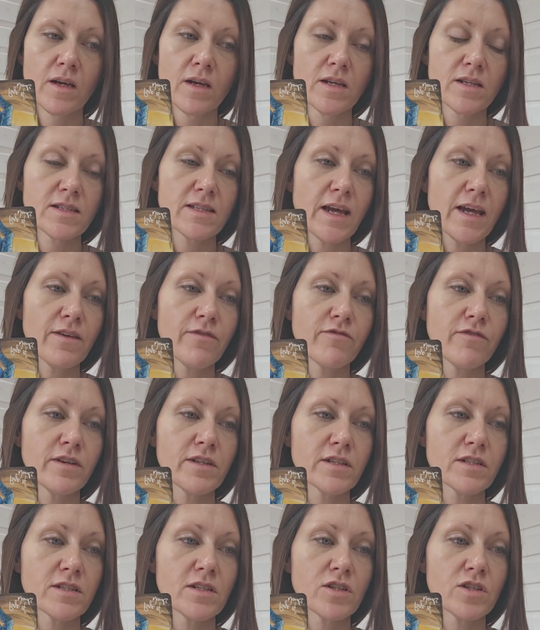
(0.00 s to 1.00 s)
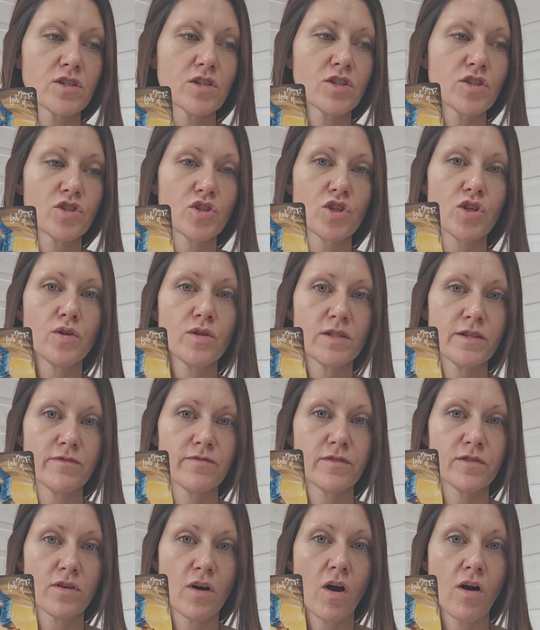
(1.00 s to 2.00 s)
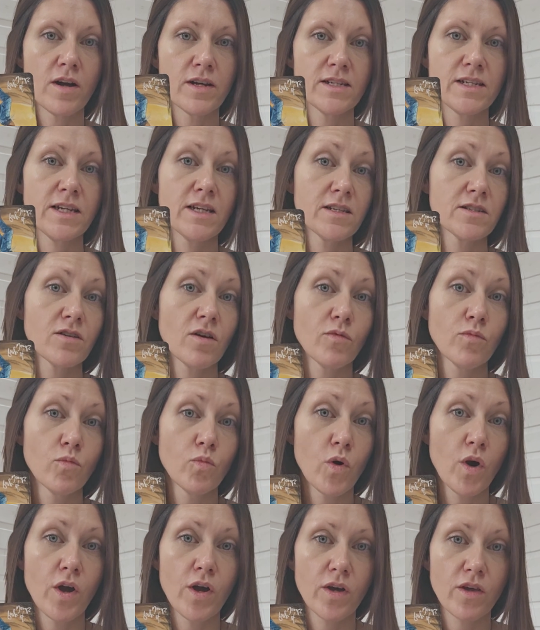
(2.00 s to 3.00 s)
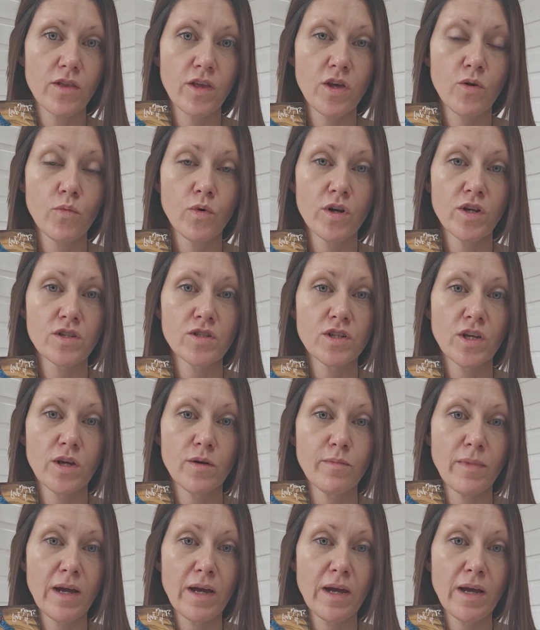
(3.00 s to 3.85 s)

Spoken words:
say for instance, there's two different ideas on work that you want to do.